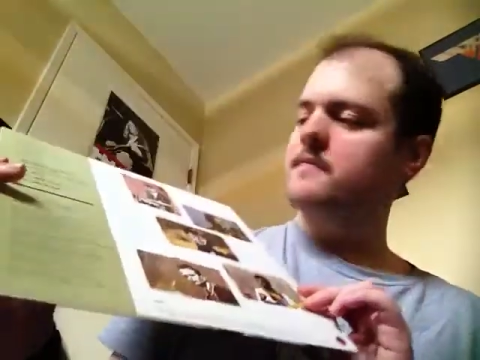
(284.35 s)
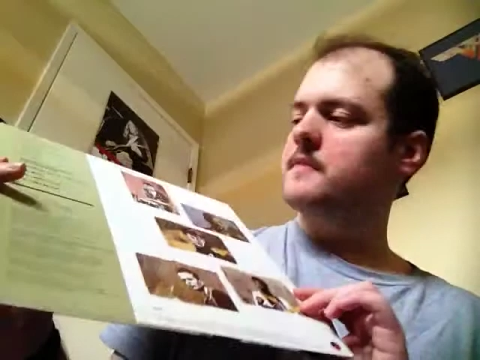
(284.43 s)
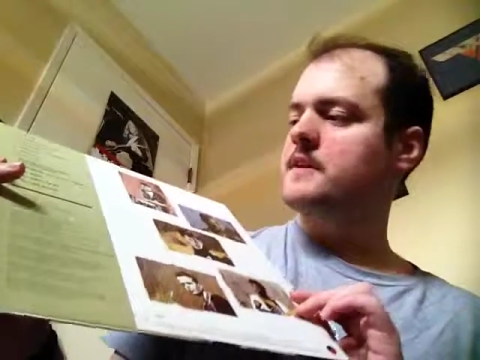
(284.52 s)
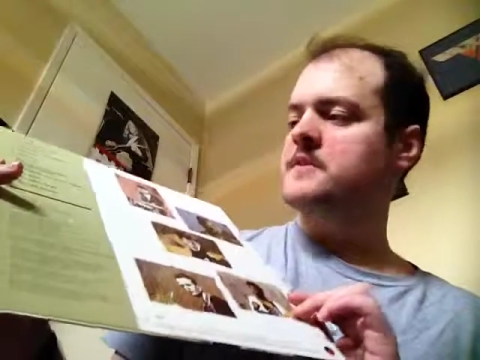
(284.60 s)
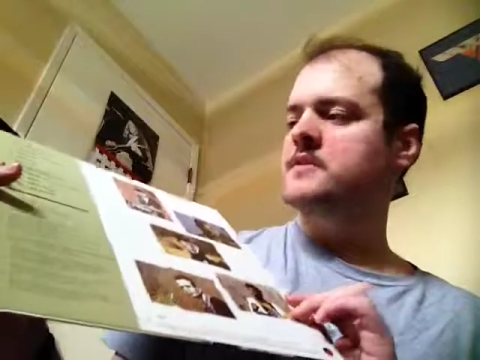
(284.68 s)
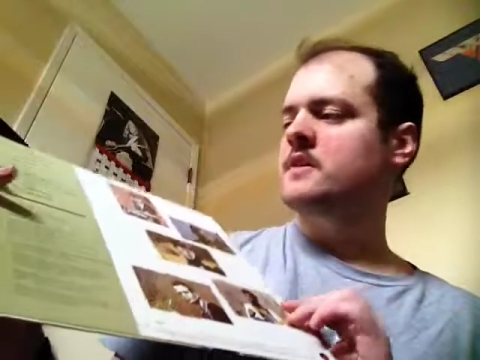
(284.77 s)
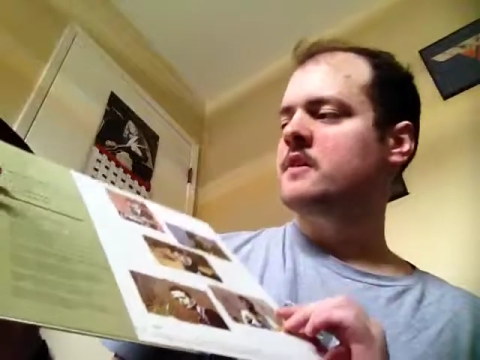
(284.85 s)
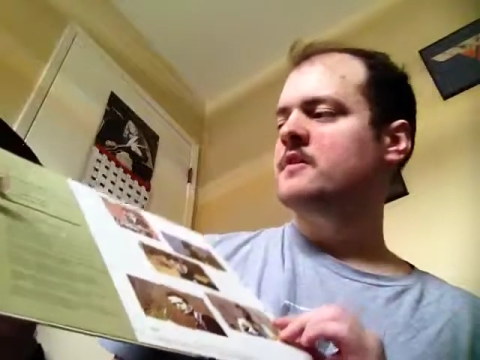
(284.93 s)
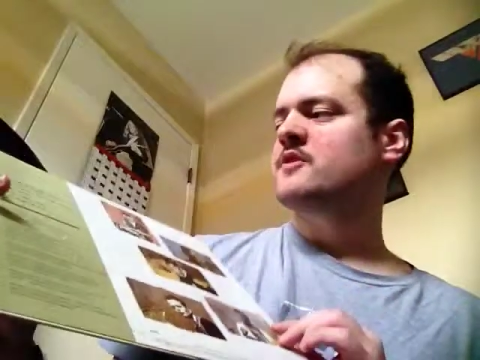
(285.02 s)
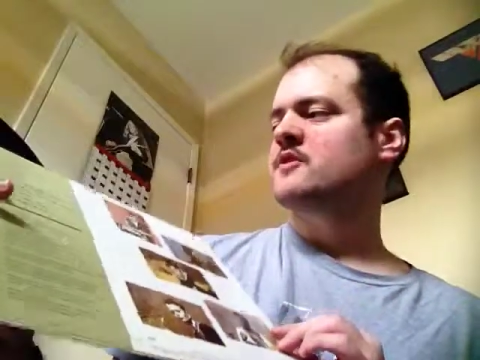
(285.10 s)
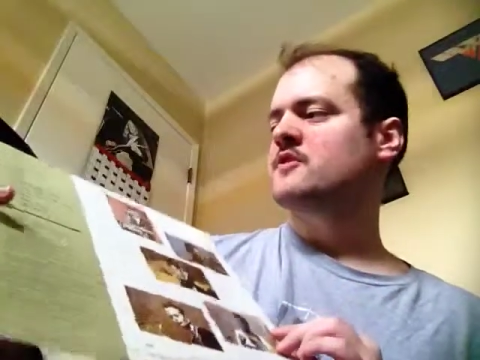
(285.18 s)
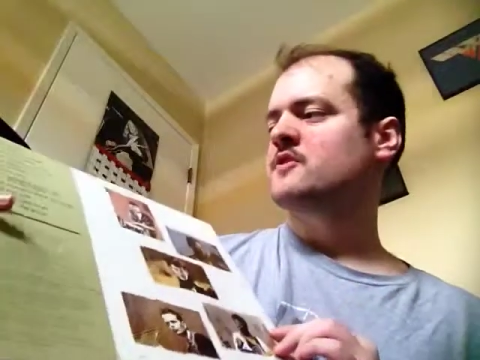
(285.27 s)
That song
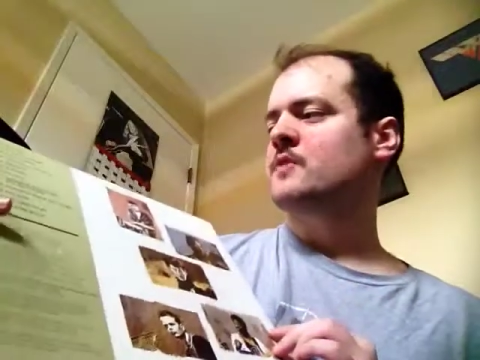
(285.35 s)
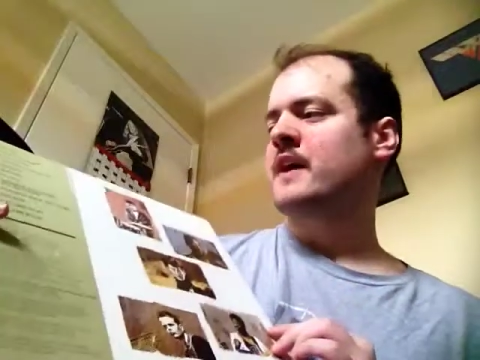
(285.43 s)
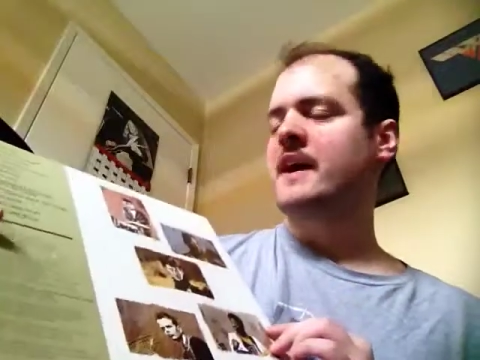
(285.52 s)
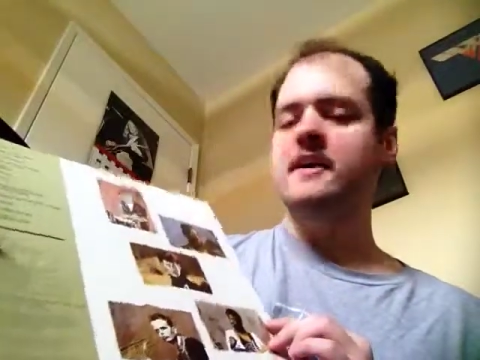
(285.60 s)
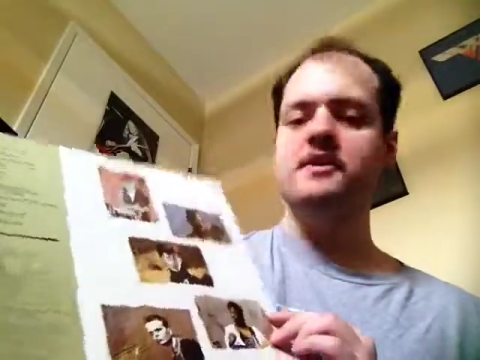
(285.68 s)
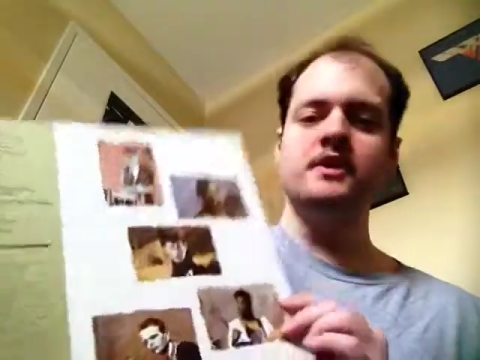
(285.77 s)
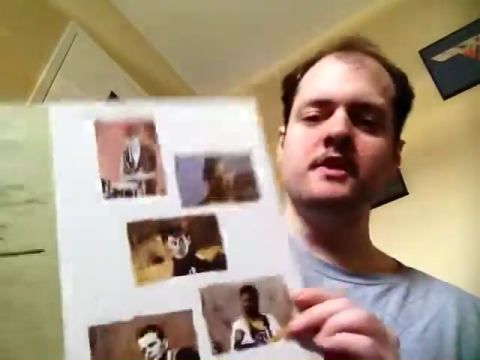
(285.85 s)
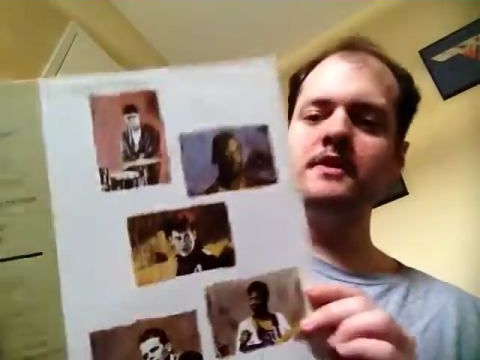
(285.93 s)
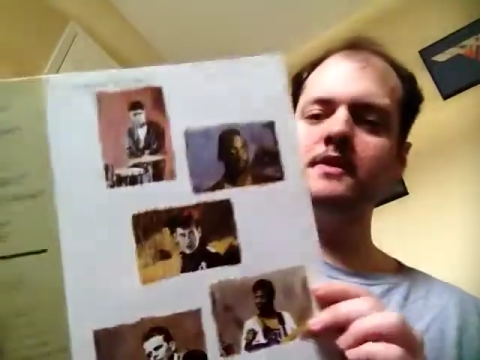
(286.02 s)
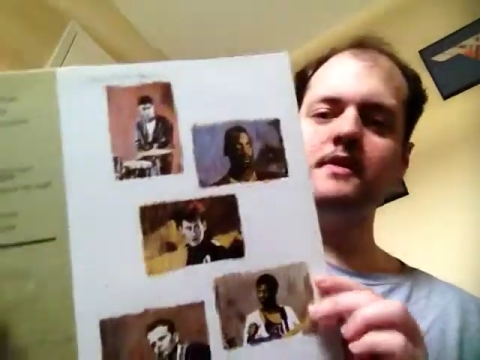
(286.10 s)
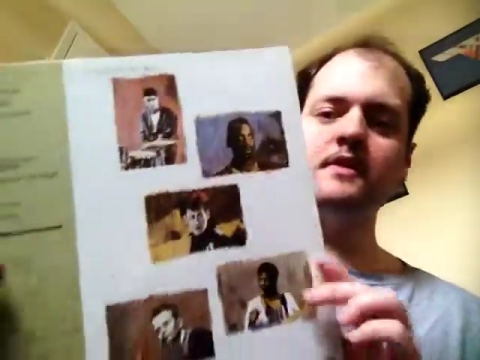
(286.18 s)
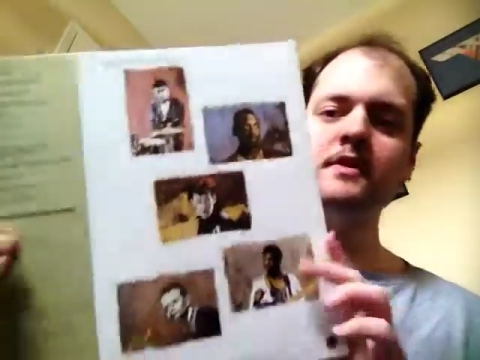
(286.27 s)
is just so catchy,
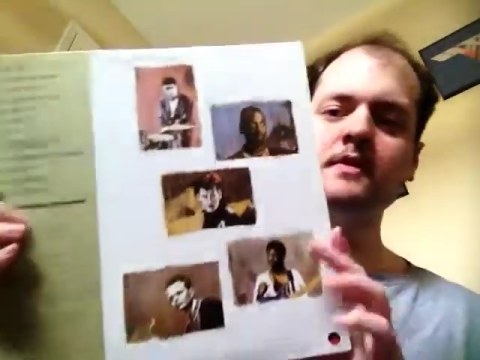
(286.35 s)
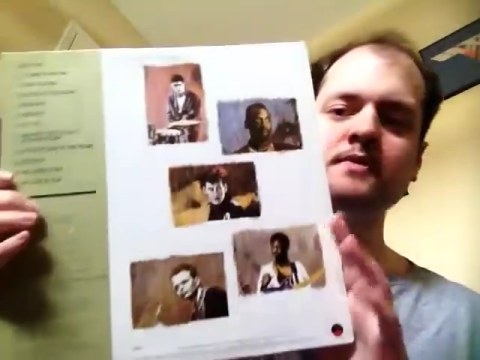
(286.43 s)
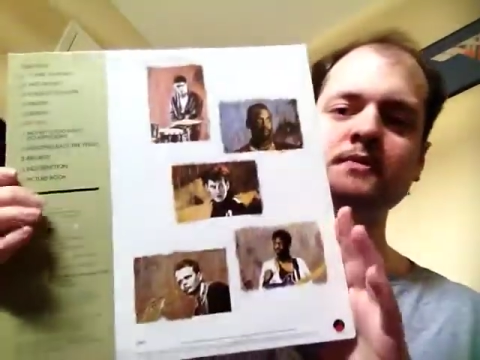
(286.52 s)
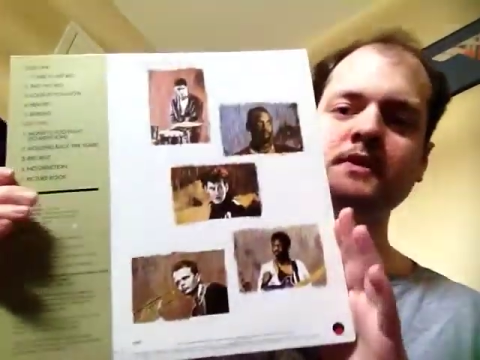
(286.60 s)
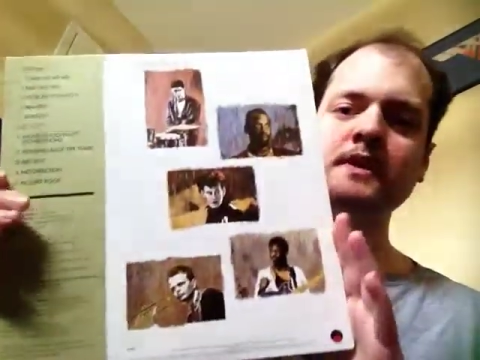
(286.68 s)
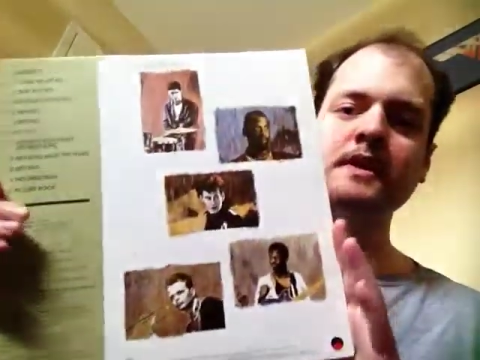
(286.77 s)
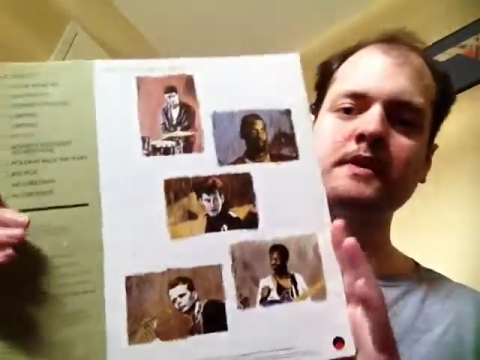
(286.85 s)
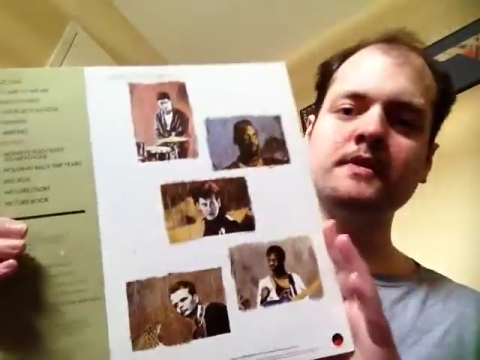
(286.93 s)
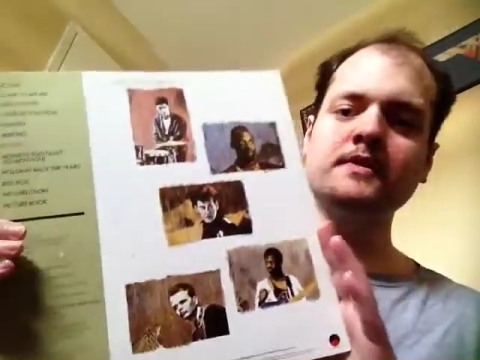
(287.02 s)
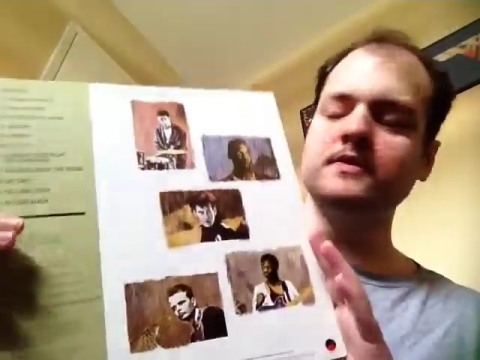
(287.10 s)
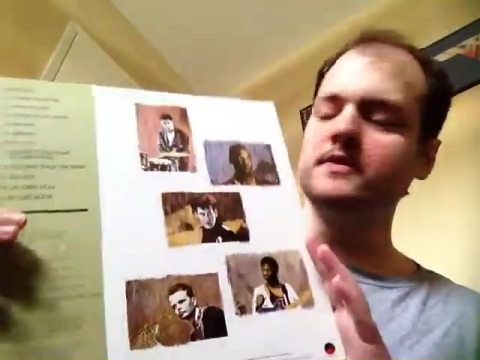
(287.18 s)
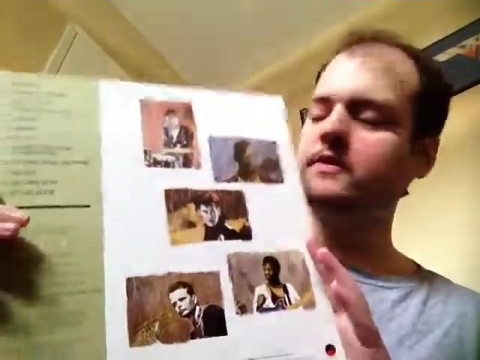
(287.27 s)
you know, it's
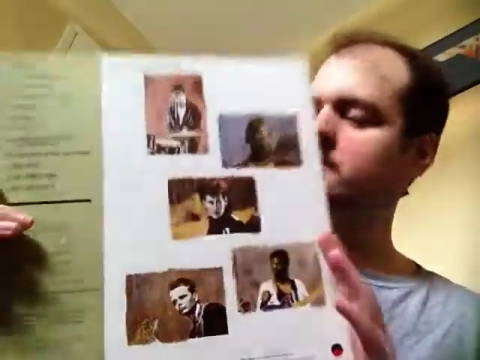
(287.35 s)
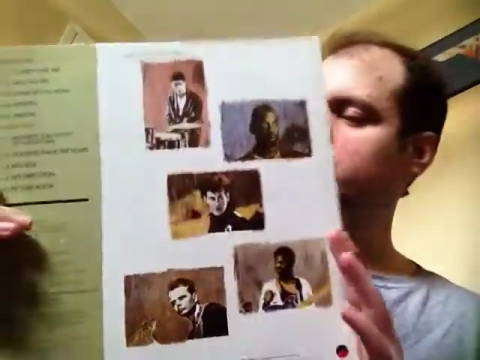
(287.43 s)
ridiculous.